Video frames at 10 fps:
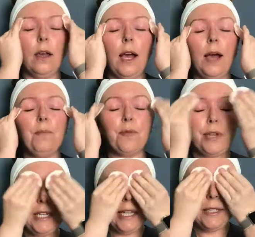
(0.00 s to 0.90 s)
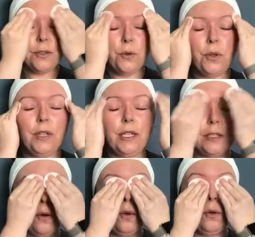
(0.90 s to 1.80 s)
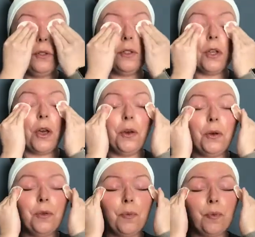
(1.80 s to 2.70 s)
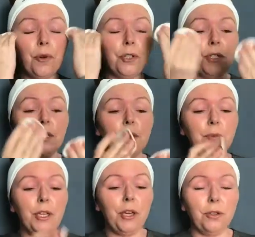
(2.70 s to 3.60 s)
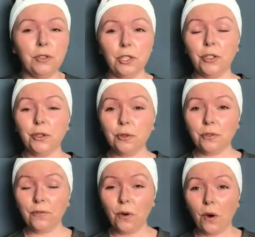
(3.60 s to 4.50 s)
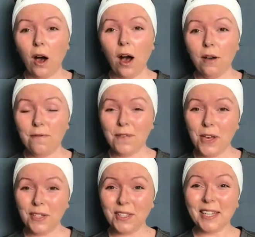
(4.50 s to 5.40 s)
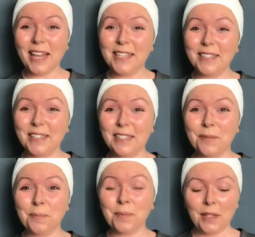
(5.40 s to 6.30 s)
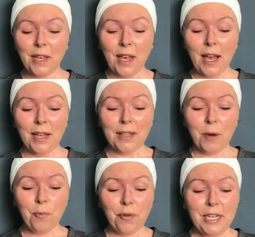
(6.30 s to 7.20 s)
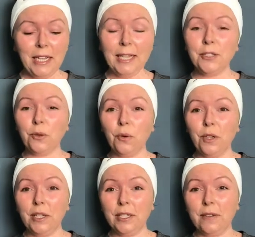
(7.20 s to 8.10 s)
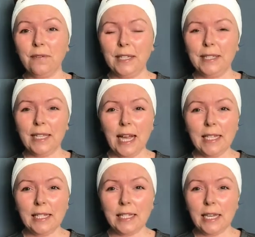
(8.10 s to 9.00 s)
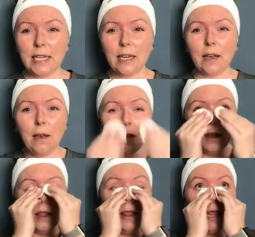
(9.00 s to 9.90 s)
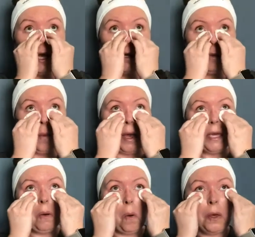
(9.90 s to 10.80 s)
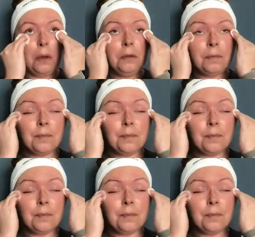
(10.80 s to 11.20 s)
And pre-cleanse oil is also the product that we're going to use for our first cleanse. Now, pre-cleanse oil is a fantastic lightweight oil,